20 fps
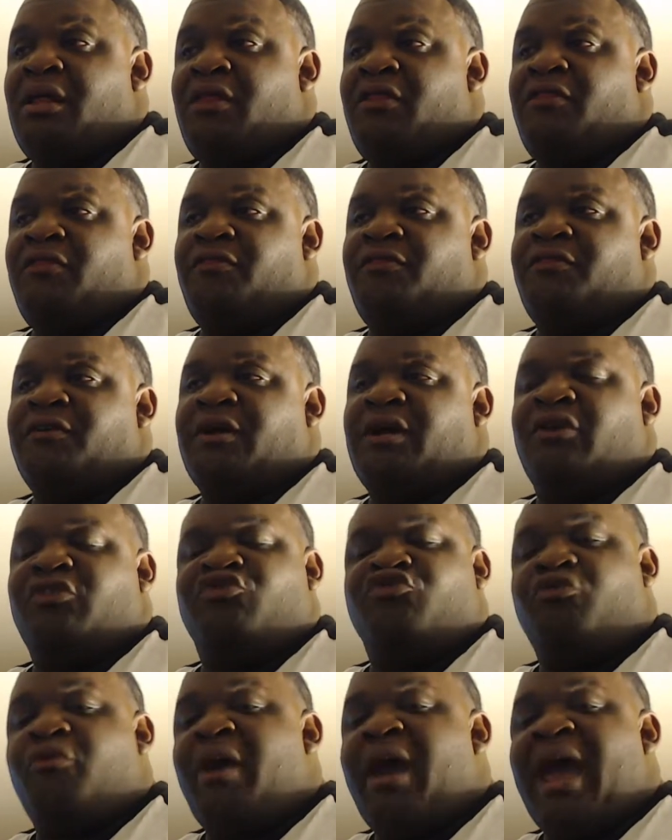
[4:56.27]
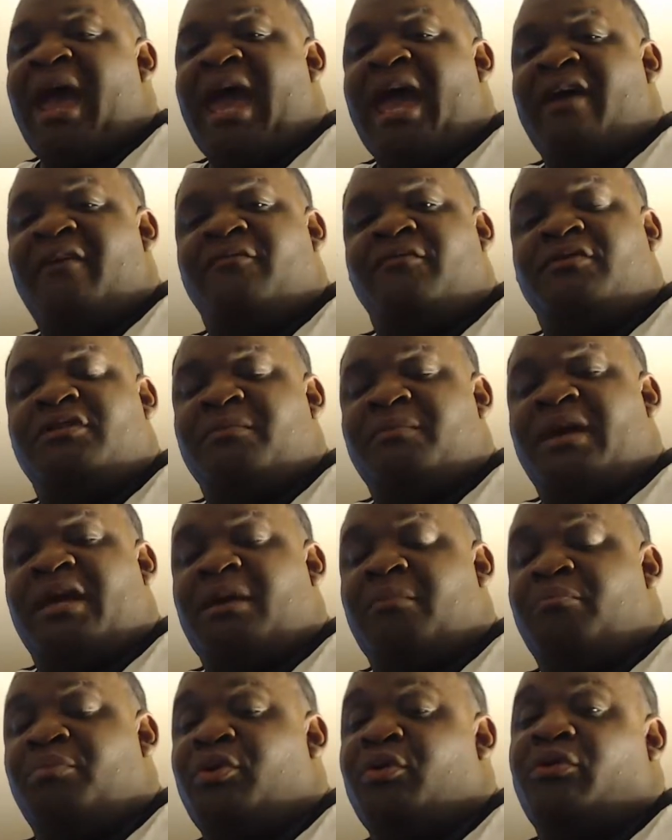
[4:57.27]
the drive to make
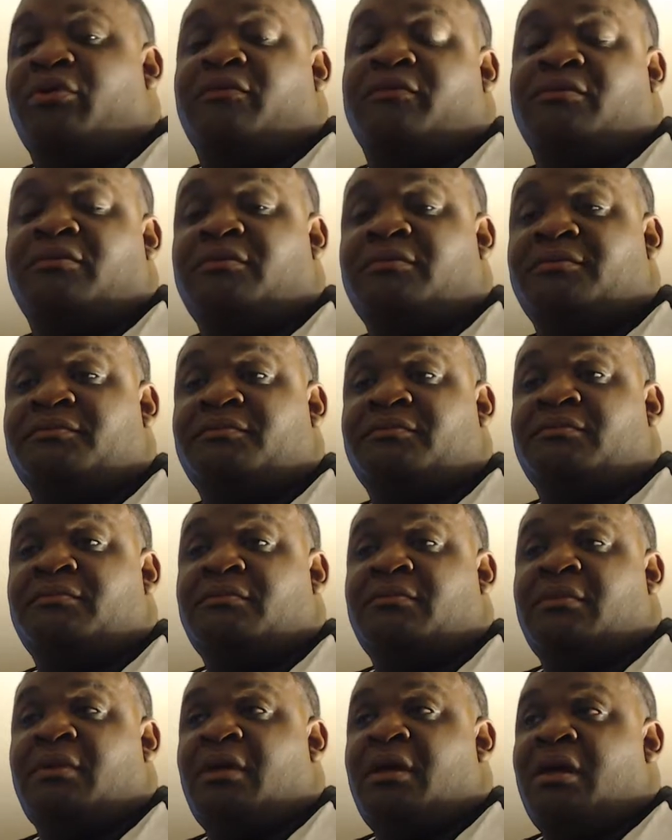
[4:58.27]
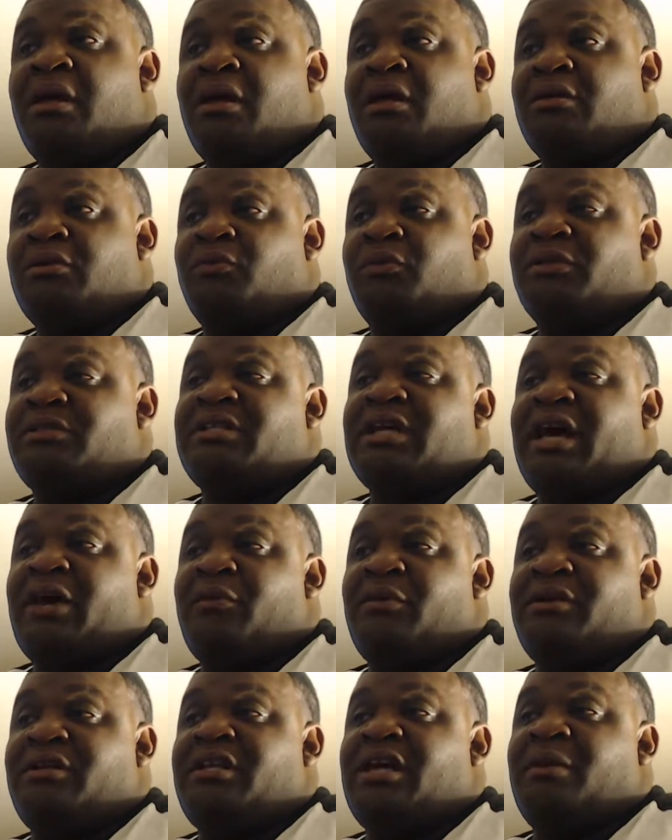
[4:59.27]
it beautiful. We started
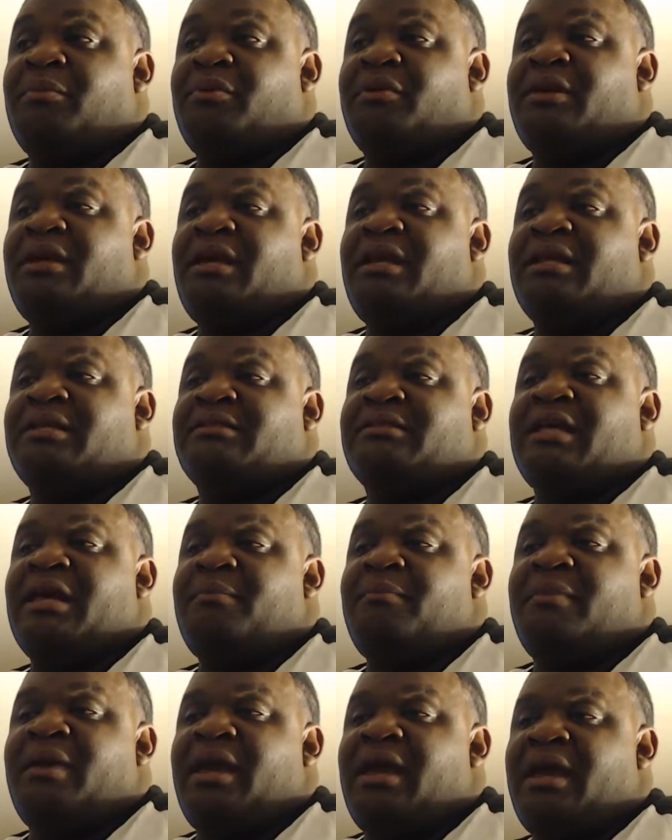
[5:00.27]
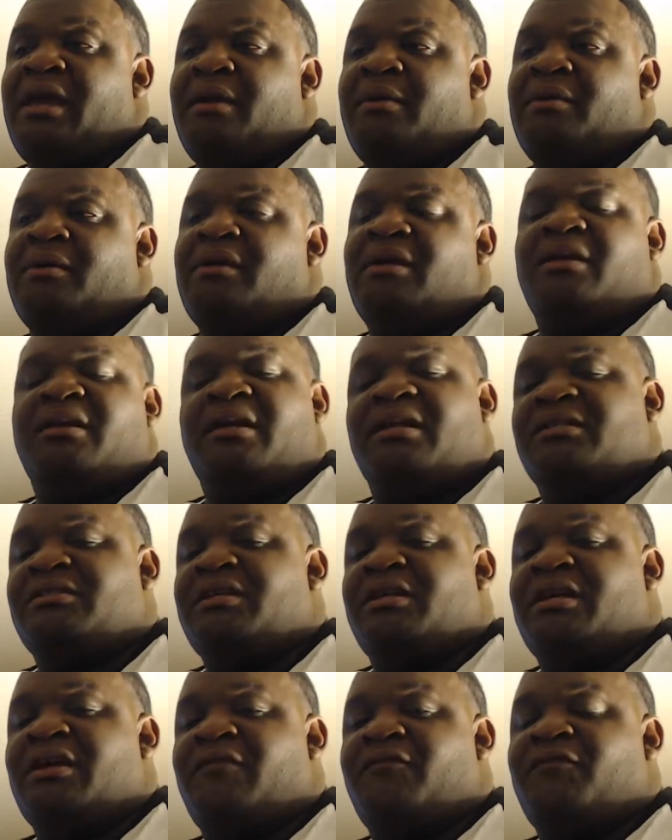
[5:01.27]
with Double Helix. They made Killer
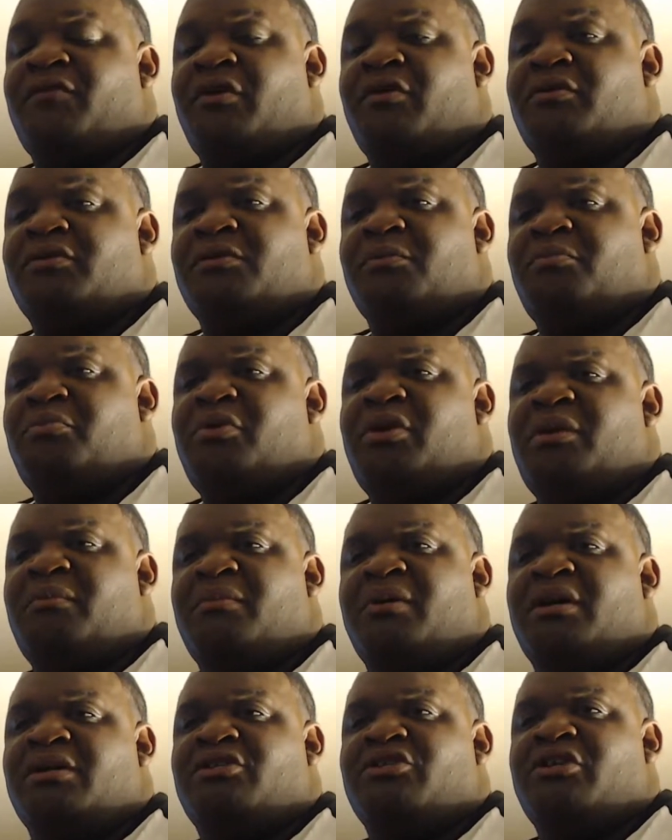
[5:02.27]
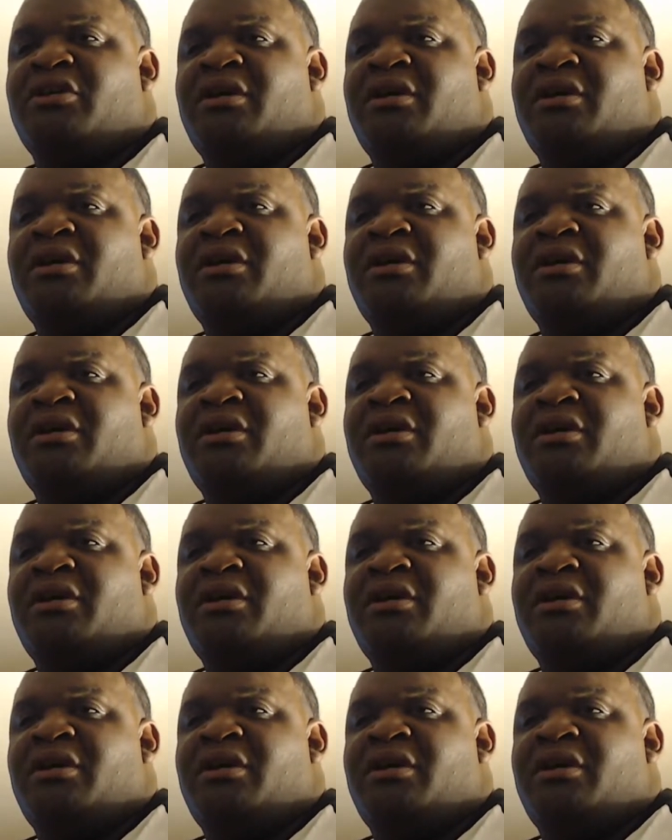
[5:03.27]
Instinct at first, and pretty much